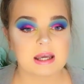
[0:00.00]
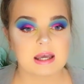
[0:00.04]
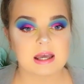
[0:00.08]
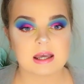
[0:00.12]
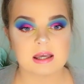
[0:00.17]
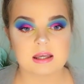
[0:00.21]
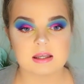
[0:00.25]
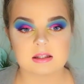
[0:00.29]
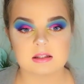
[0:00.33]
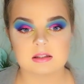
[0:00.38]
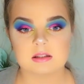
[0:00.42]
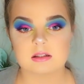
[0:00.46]

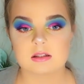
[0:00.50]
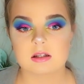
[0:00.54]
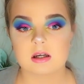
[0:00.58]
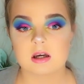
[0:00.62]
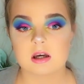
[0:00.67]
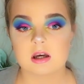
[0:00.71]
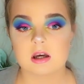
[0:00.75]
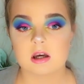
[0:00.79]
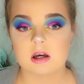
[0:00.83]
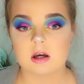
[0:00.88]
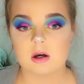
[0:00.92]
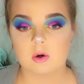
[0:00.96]
and
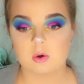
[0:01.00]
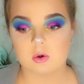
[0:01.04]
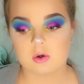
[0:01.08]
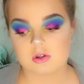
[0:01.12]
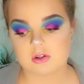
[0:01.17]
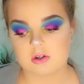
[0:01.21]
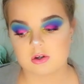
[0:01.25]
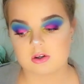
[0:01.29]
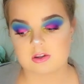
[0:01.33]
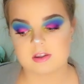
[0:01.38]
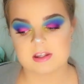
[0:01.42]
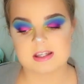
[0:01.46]

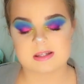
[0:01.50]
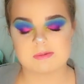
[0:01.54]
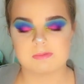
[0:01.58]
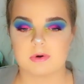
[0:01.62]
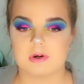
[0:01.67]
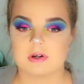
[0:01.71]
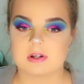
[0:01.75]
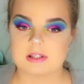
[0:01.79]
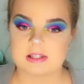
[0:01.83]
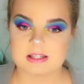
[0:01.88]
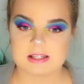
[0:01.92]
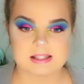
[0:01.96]
also this
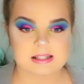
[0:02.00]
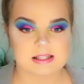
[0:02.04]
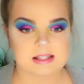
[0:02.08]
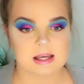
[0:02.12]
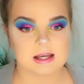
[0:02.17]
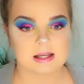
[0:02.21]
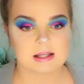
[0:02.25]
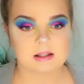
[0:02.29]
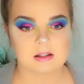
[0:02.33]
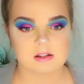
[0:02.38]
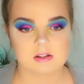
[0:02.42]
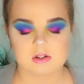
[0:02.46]
box is
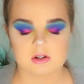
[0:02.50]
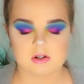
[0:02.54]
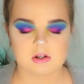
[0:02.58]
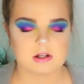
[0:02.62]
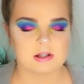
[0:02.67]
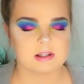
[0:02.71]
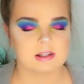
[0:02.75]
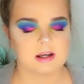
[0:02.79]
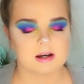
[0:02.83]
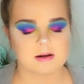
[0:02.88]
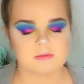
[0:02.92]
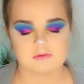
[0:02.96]
like,
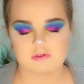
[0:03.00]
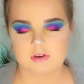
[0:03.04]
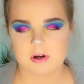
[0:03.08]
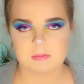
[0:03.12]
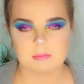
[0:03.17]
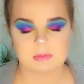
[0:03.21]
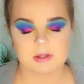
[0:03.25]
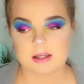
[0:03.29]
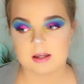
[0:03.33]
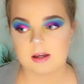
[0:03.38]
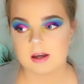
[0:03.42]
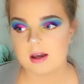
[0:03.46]
sorry that I'm
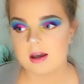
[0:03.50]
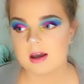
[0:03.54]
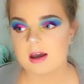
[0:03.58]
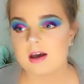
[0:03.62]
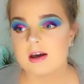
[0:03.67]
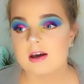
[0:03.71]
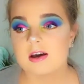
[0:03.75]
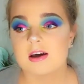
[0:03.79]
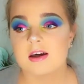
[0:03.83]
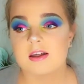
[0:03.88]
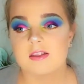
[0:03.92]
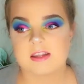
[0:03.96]
rambling,
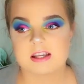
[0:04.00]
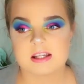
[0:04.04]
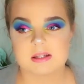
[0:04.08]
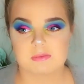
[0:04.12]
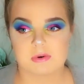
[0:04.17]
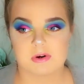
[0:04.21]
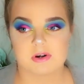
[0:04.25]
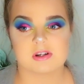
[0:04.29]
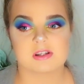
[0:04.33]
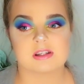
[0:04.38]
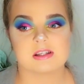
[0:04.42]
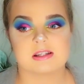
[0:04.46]
this
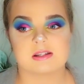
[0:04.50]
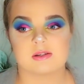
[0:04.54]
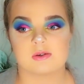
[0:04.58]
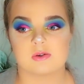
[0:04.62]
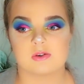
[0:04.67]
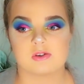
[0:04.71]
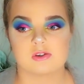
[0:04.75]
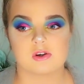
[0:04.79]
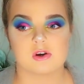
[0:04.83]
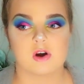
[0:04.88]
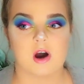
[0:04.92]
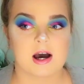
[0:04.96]
box is
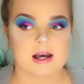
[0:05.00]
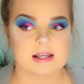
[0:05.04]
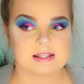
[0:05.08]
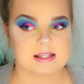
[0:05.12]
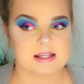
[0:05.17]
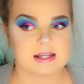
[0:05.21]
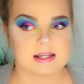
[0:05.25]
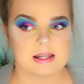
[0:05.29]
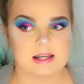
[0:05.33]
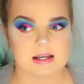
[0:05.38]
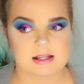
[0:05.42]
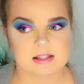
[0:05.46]
also, I
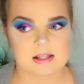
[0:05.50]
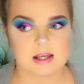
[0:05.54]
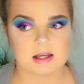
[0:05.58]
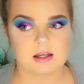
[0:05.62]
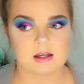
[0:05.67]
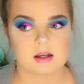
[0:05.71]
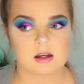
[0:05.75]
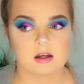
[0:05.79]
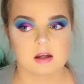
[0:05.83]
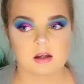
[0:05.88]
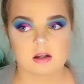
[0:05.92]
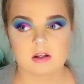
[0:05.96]
see it as
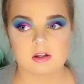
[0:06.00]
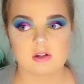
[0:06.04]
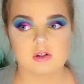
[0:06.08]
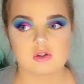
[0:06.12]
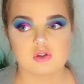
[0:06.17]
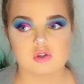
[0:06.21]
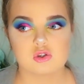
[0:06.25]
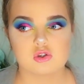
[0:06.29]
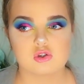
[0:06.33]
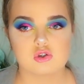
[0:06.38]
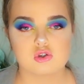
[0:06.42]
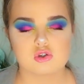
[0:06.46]
like
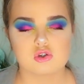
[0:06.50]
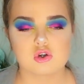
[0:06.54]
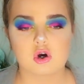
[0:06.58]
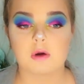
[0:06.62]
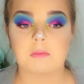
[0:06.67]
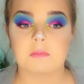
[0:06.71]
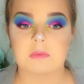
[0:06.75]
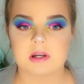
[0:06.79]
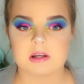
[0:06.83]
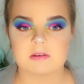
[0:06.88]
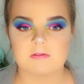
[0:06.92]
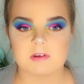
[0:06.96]
so
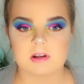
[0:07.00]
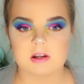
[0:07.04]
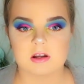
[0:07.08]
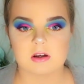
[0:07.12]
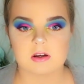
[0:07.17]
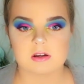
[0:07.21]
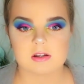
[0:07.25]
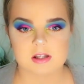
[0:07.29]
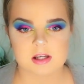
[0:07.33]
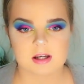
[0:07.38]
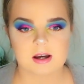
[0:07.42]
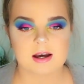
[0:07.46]
many
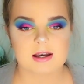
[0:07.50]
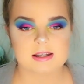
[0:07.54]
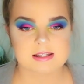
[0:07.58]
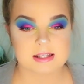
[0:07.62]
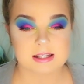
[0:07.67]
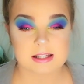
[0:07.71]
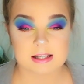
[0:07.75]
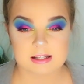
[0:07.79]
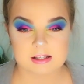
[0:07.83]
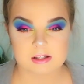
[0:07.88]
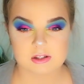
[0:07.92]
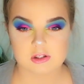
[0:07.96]
videos, like I
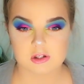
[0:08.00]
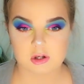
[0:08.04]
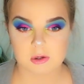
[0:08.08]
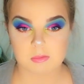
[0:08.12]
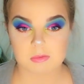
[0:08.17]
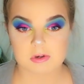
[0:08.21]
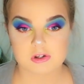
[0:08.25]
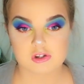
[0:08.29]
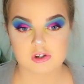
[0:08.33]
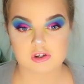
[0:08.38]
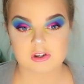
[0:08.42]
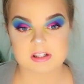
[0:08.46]
see it as so
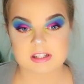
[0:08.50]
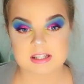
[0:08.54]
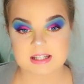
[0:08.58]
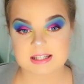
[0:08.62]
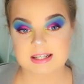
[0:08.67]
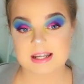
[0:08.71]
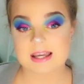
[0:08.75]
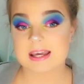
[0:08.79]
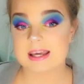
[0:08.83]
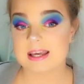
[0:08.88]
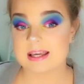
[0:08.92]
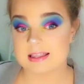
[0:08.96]
much
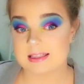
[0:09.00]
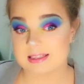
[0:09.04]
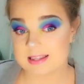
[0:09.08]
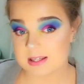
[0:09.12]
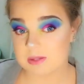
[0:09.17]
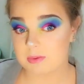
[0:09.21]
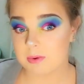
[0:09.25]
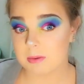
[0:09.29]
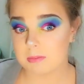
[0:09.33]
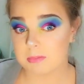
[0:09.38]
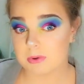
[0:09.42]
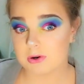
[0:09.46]
content in
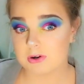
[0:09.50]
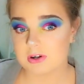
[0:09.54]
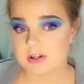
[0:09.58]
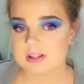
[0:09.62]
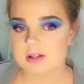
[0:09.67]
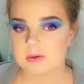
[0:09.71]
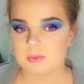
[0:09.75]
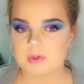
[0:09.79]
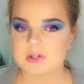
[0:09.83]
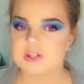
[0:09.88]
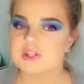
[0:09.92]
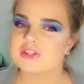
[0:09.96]
this one
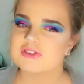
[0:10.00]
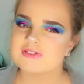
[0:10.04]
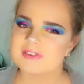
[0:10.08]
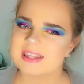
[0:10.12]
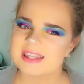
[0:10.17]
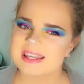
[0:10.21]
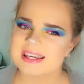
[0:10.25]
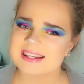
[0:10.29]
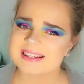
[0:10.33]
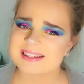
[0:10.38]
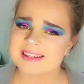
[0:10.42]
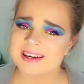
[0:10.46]
box, which is
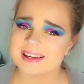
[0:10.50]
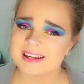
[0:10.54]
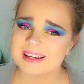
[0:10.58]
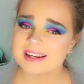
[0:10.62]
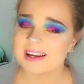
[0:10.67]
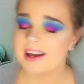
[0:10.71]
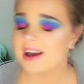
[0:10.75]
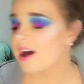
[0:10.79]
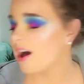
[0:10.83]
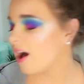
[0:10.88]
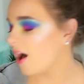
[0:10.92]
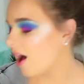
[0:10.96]
really
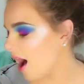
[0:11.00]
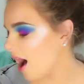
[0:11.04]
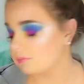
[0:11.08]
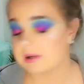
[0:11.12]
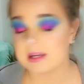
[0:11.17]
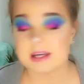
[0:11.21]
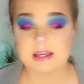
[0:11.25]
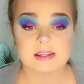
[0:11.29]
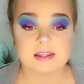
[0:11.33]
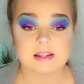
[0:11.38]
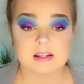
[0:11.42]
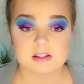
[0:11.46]
exciting.
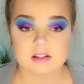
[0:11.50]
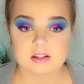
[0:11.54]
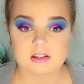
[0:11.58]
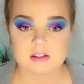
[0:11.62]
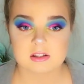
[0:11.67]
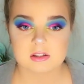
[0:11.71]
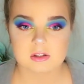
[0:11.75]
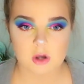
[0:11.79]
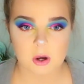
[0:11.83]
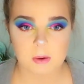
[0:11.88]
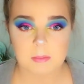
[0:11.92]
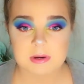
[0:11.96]
But yeah, there's
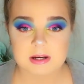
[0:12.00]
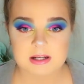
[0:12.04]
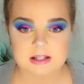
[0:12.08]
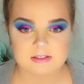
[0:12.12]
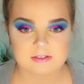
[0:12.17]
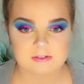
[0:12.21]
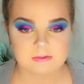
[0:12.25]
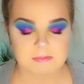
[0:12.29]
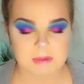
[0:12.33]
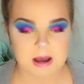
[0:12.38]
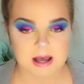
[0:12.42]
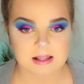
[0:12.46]
so many
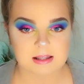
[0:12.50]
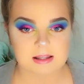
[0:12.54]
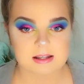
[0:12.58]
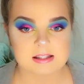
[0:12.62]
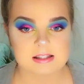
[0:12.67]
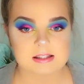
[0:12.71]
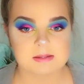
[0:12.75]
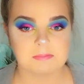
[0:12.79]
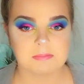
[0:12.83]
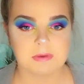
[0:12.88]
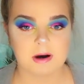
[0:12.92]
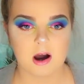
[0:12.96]
different
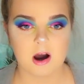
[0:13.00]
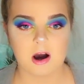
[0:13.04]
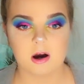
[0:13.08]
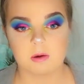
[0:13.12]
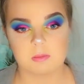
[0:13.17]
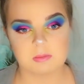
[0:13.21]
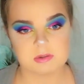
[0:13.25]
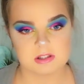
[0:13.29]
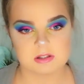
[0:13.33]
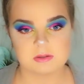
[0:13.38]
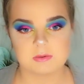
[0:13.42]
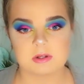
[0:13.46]
palettes, but
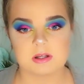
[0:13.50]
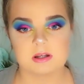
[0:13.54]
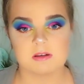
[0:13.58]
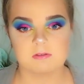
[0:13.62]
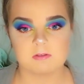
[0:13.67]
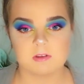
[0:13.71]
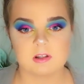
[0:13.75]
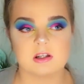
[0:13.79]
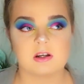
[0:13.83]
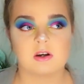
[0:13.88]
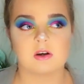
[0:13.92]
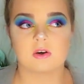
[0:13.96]
I'll be doing a
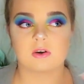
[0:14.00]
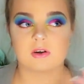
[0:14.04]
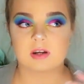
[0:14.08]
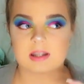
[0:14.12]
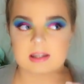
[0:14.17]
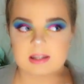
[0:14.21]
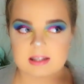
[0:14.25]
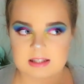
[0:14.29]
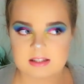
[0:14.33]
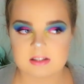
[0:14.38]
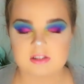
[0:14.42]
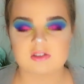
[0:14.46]
video on
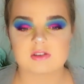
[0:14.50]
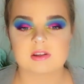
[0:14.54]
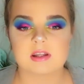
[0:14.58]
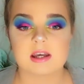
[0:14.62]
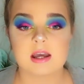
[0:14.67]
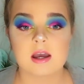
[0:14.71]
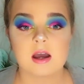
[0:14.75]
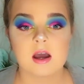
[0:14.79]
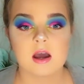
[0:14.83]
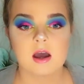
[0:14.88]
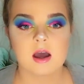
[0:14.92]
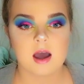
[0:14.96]

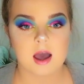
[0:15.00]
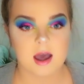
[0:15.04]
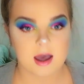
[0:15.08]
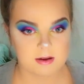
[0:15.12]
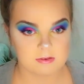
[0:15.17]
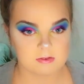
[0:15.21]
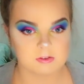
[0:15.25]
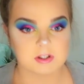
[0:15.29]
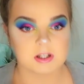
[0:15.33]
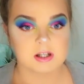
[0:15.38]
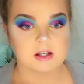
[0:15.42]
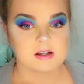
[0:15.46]
literally
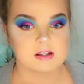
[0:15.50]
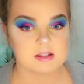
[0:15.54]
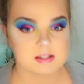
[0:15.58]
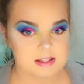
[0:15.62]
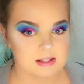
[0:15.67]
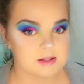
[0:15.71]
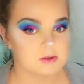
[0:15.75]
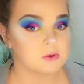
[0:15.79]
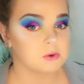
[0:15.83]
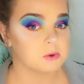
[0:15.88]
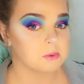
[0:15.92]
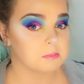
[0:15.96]
every
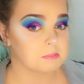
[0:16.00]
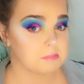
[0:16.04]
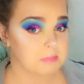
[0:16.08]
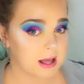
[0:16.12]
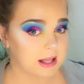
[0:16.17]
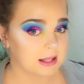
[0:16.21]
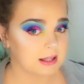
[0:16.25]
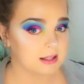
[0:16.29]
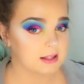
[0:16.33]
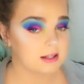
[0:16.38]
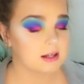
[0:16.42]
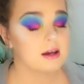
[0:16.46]
single
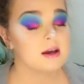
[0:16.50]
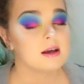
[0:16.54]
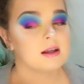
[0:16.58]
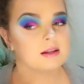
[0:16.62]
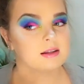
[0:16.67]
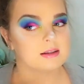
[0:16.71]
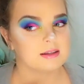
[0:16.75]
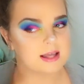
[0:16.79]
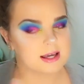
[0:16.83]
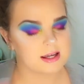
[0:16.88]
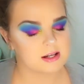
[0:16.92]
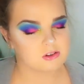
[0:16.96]
palette
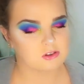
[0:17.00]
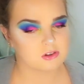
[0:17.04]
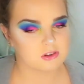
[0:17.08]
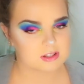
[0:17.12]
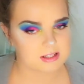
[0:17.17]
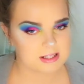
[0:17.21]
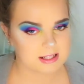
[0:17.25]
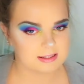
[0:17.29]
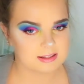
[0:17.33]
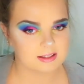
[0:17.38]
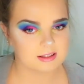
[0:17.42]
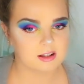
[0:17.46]
later
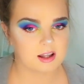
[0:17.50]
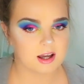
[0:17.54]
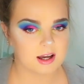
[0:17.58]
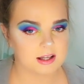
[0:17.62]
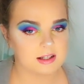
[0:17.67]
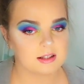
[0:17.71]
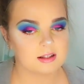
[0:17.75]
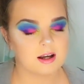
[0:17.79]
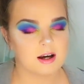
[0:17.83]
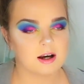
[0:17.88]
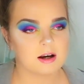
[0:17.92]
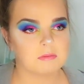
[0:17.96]
on down the
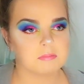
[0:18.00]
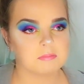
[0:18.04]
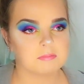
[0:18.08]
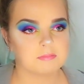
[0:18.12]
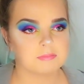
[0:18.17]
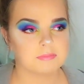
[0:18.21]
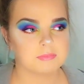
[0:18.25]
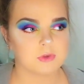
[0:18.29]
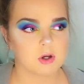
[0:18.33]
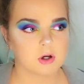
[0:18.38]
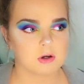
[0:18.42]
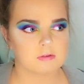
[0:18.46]
line, um
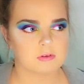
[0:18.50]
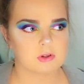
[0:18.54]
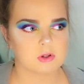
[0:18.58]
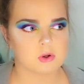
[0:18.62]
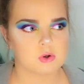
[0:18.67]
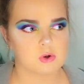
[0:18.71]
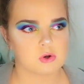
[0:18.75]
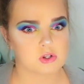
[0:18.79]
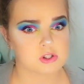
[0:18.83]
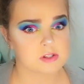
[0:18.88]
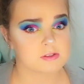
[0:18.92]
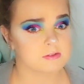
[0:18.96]
over the
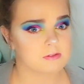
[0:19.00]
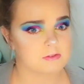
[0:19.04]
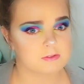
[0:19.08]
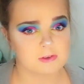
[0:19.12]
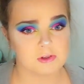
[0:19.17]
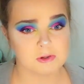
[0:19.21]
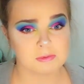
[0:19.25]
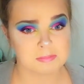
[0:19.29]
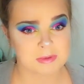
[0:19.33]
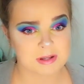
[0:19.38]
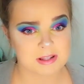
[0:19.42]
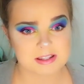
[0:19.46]
course of a
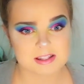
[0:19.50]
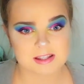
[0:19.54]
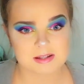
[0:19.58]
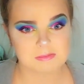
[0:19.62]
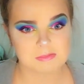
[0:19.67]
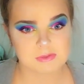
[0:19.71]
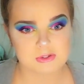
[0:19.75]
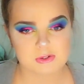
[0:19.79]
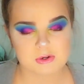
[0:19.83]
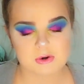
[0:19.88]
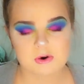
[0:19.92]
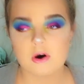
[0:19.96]
few months,
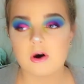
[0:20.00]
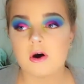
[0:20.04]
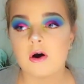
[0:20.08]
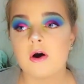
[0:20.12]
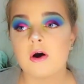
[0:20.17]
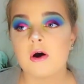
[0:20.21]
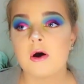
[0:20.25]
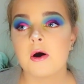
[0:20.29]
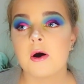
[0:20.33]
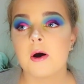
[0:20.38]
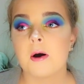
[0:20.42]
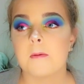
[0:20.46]
I'm sure.
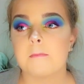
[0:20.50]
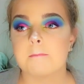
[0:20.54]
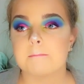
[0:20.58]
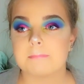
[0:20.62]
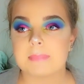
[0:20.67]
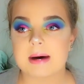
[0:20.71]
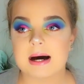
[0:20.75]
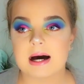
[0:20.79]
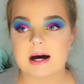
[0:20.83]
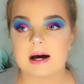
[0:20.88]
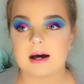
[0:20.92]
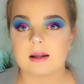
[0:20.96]

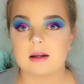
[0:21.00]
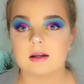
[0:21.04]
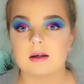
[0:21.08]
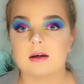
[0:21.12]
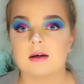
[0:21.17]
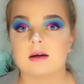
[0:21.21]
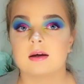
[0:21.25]
But